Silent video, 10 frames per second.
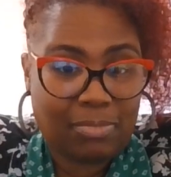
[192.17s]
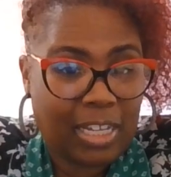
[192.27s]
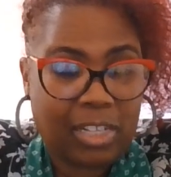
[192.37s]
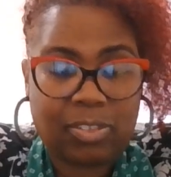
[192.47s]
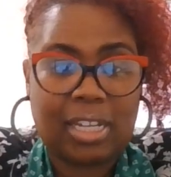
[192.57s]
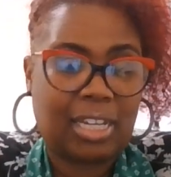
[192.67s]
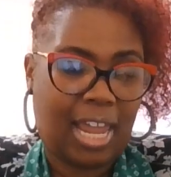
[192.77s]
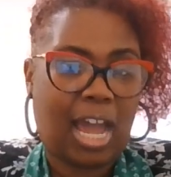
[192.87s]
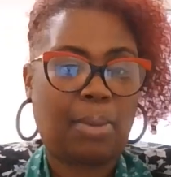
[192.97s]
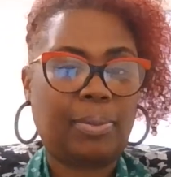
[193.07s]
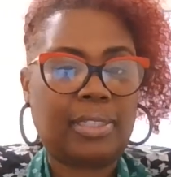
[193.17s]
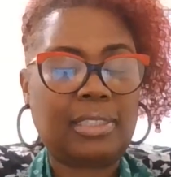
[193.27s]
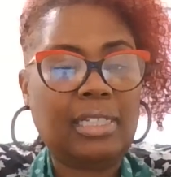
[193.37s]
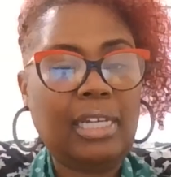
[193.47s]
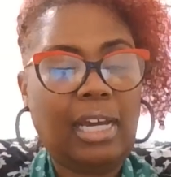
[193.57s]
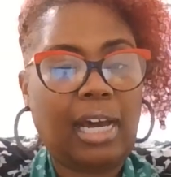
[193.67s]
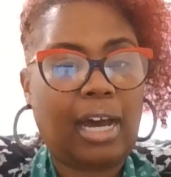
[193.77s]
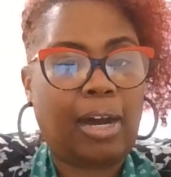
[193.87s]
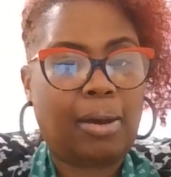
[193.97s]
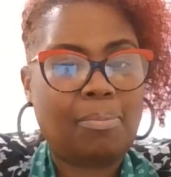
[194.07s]
Anything can happen.
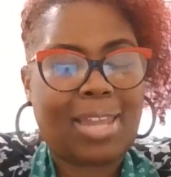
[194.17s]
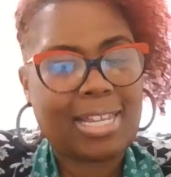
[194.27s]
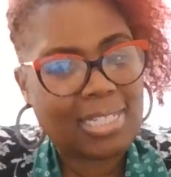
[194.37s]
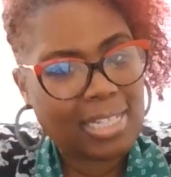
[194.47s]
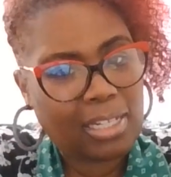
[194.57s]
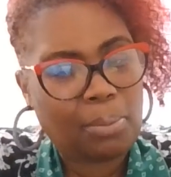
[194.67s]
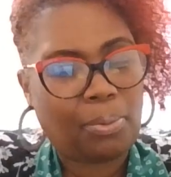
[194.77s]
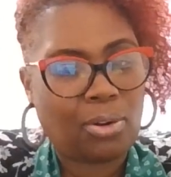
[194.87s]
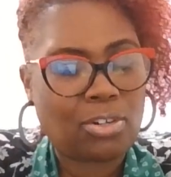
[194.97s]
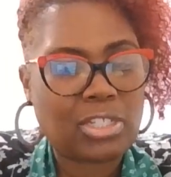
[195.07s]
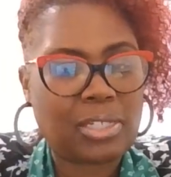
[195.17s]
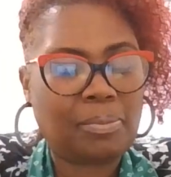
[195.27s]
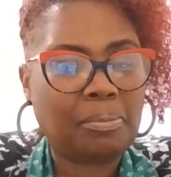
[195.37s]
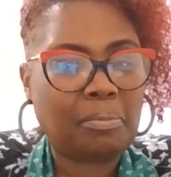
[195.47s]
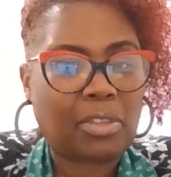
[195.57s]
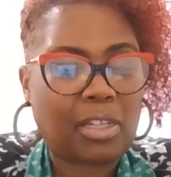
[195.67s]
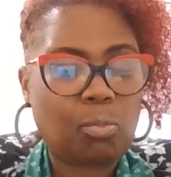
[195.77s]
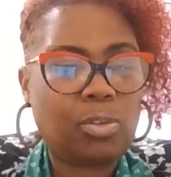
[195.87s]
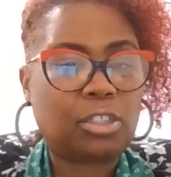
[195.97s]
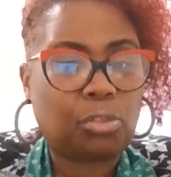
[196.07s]
Not saying the person
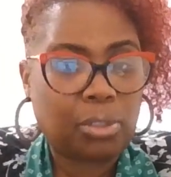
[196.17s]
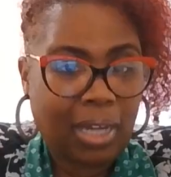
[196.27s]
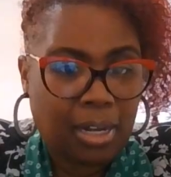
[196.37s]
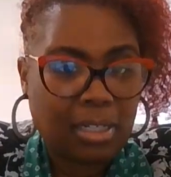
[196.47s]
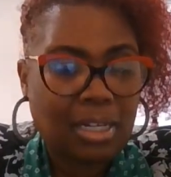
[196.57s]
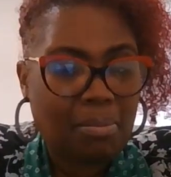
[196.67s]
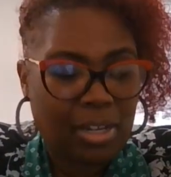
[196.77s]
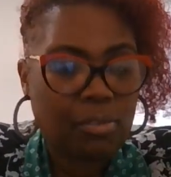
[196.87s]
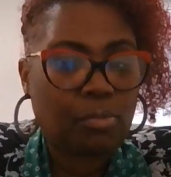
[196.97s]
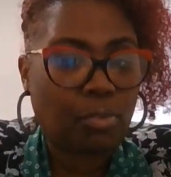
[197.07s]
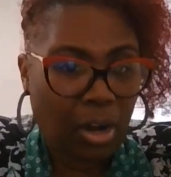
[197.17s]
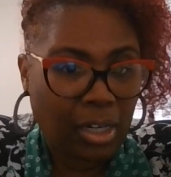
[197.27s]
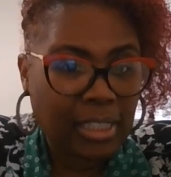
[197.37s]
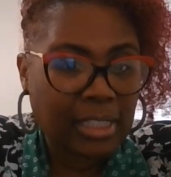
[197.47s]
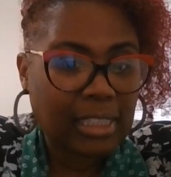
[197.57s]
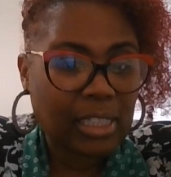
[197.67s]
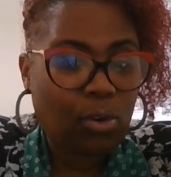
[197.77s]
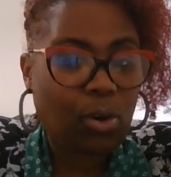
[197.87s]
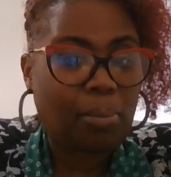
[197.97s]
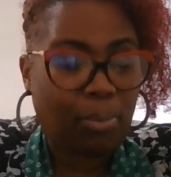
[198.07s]
will commit fraud
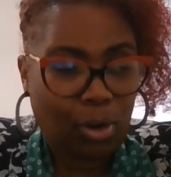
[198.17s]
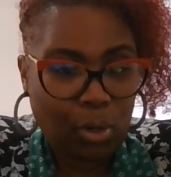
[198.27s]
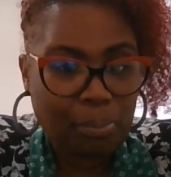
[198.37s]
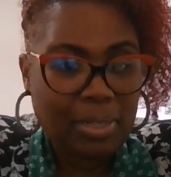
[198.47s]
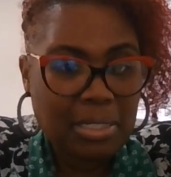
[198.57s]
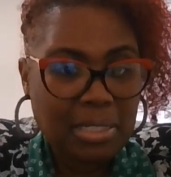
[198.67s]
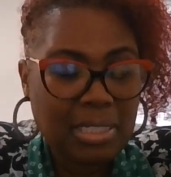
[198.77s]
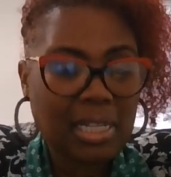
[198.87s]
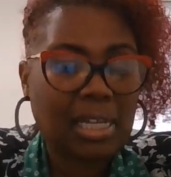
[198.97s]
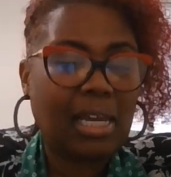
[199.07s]
on purpose,